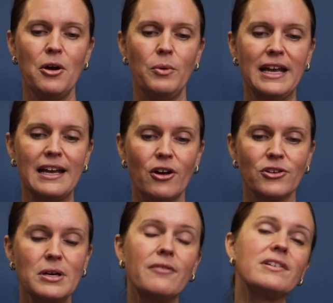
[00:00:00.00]
we can
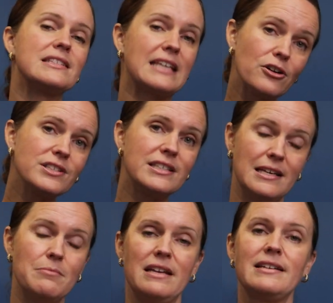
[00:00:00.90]
also have a
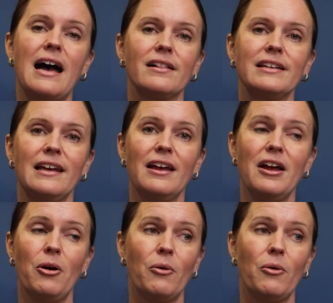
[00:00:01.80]
scarcity mentality